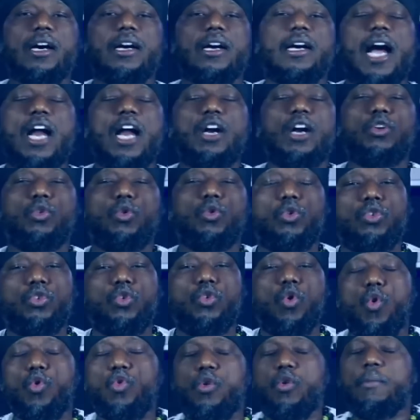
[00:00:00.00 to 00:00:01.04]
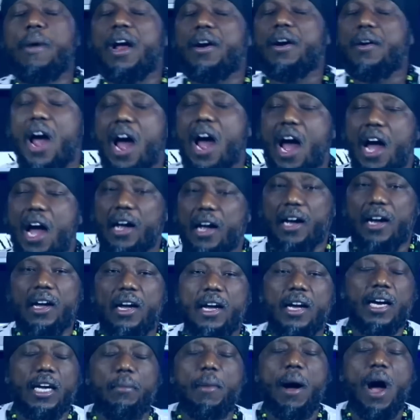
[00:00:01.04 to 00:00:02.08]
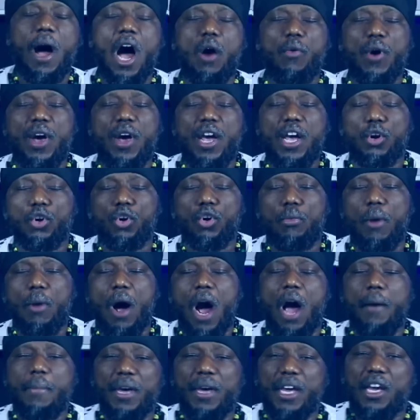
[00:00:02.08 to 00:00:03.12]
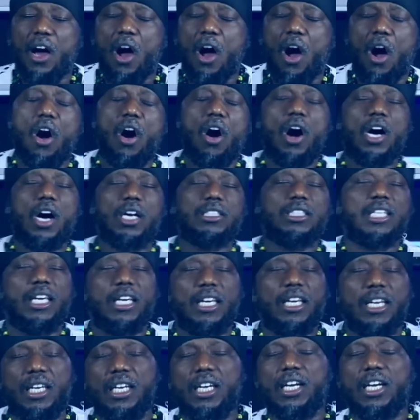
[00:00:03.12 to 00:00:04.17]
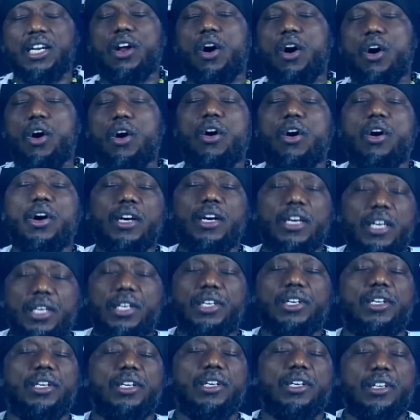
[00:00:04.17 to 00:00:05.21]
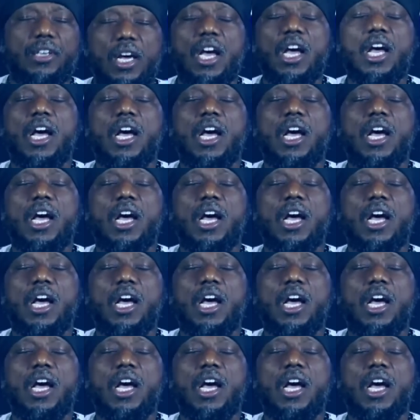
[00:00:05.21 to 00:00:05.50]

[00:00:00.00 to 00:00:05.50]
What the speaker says: Gan gun guru maraga. Kadamawe grumabe ate la e.